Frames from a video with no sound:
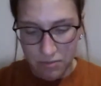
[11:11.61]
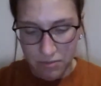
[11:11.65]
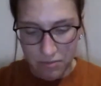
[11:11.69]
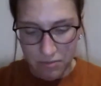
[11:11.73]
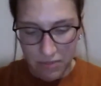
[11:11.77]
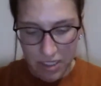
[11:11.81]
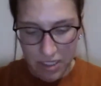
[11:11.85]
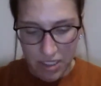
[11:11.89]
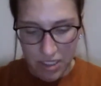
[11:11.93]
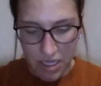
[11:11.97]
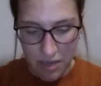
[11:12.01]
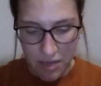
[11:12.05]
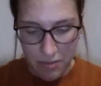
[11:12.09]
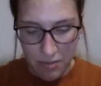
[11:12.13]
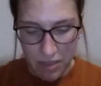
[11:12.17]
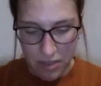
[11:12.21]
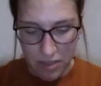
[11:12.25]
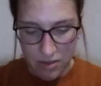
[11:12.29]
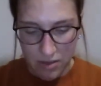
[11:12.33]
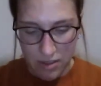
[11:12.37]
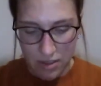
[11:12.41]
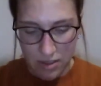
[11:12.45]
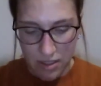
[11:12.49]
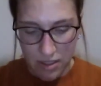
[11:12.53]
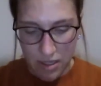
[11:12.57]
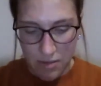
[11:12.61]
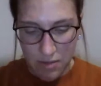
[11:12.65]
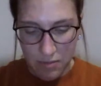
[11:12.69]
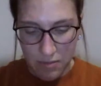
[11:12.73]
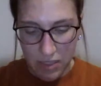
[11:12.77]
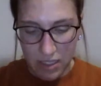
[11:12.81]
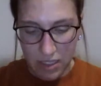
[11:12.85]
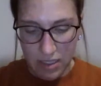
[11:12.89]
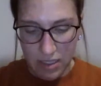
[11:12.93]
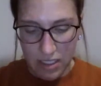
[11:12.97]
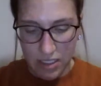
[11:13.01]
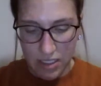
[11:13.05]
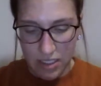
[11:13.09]
My shot bounced
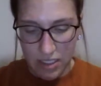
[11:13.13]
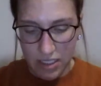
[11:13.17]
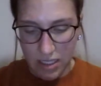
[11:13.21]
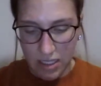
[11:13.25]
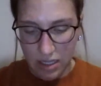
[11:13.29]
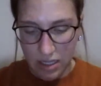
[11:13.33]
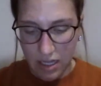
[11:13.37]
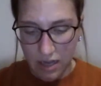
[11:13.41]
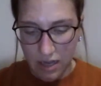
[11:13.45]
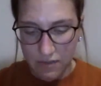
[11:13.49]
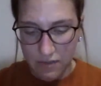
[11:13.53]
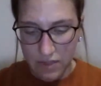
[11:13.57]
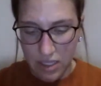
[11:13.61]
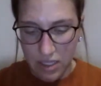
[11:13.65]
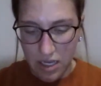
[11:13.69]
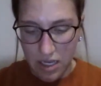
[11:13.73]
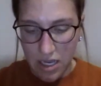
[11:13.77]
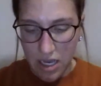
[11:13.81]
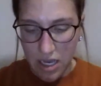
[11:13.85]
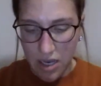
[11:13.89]
meekly to the left,